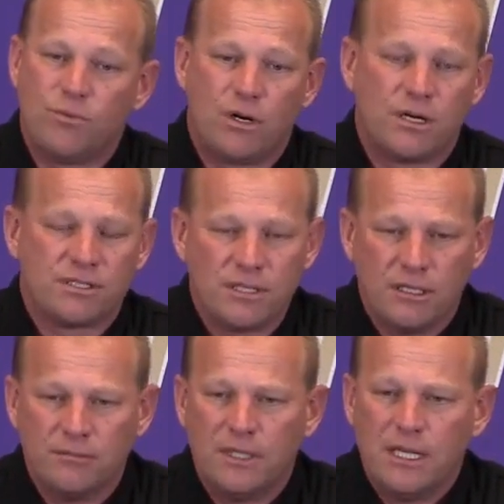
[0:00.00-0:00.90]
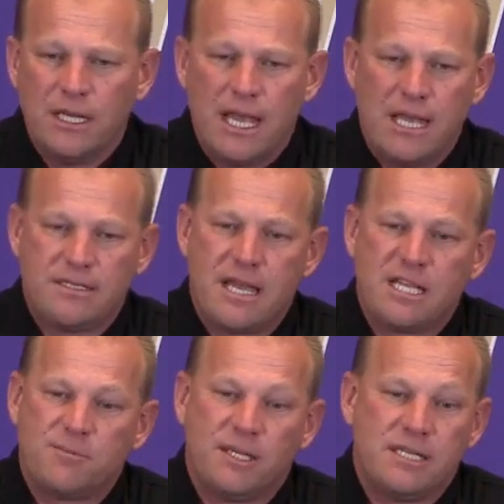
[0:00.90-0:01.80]
works, has
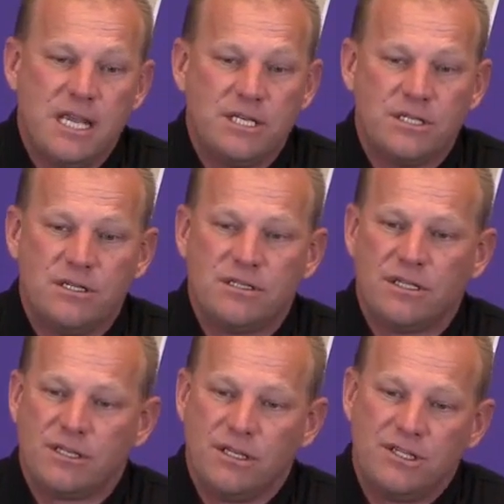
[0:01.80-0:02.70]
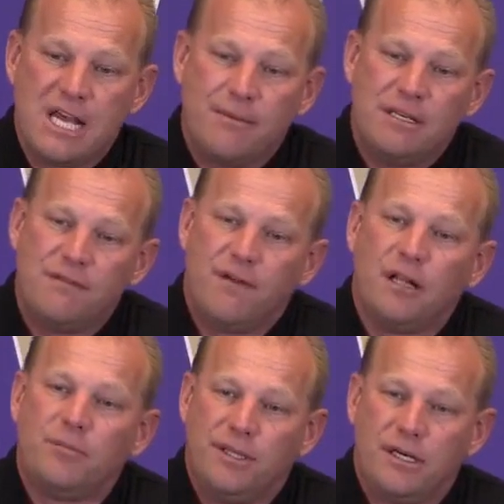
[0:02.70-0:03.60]
high expectations, does a good job of
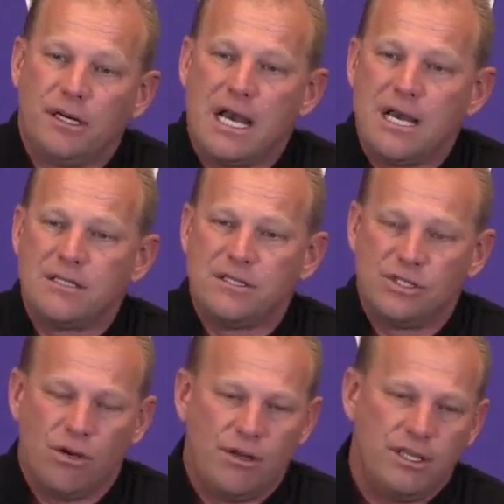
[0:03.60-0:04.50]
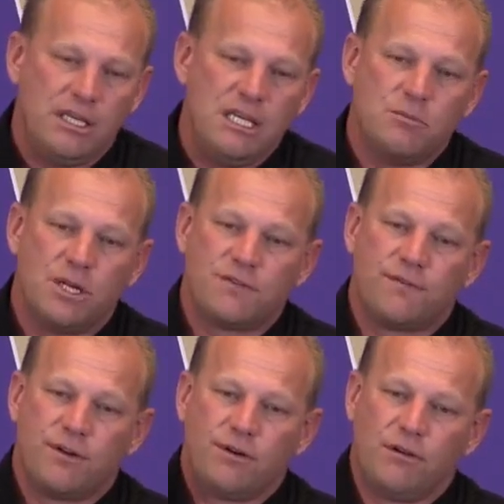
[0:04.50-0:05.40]
developing their guys. And so I think he's much
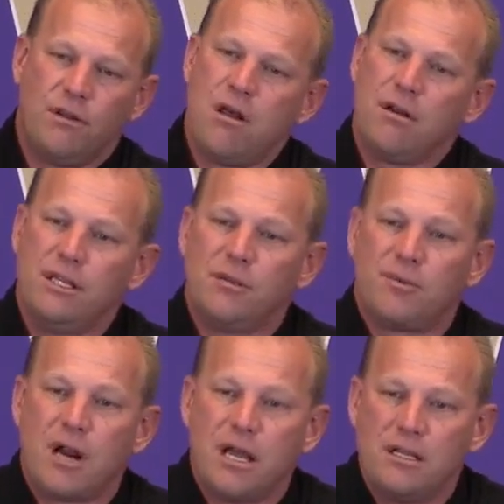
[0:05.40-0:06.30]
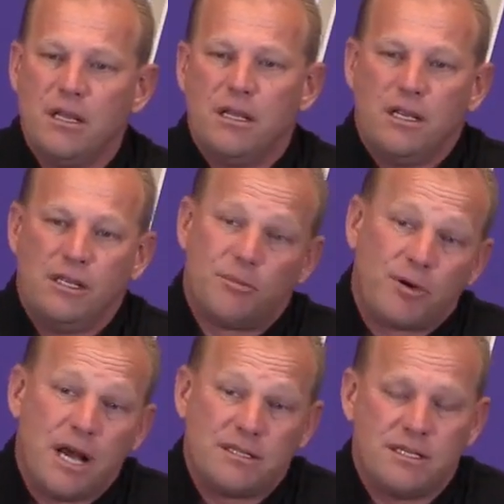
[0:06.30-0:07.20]
further along in the
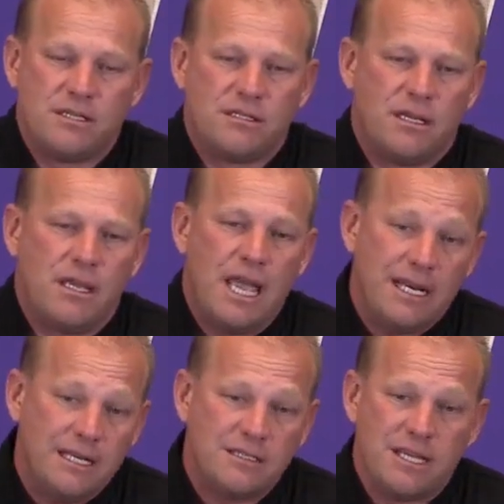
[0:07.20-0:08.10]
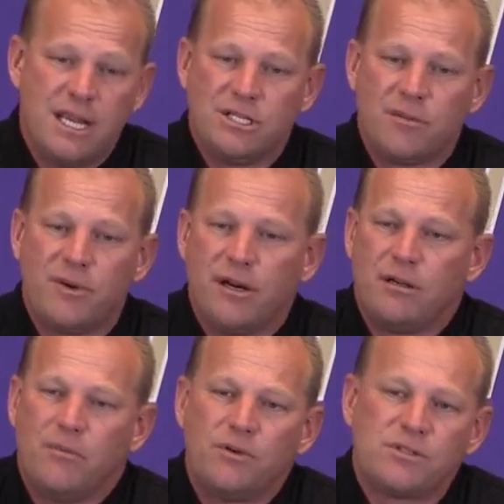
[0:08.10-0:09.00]
process at his age
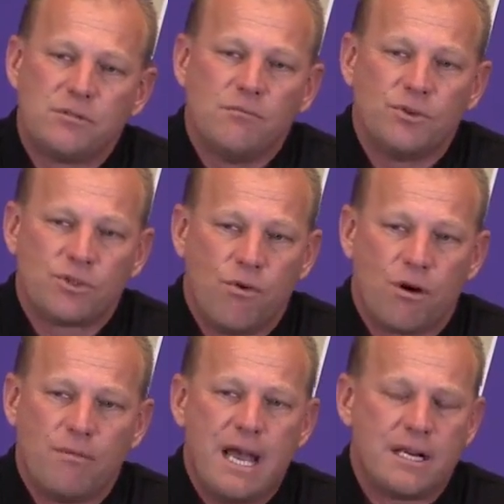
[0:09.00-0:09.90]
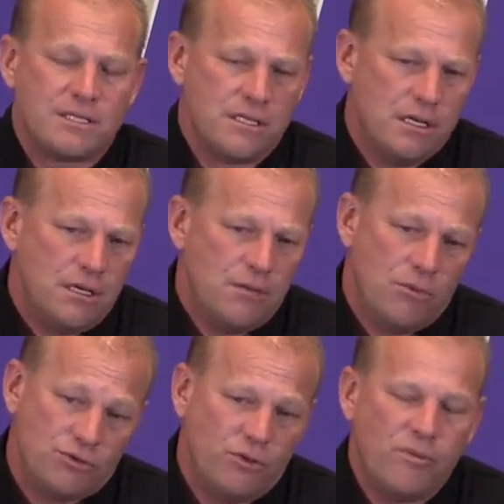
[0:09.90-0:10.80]
compared to most quarterbacks,
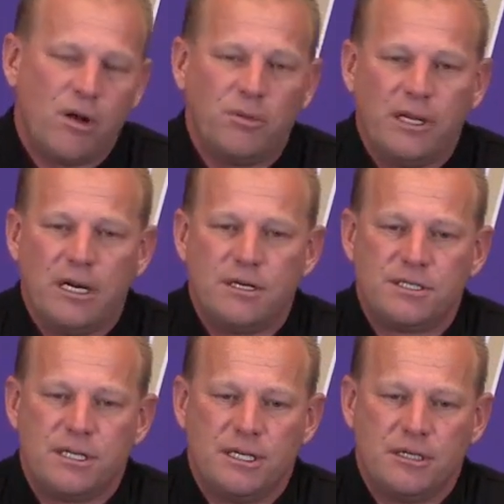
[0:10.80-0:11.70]
most football players.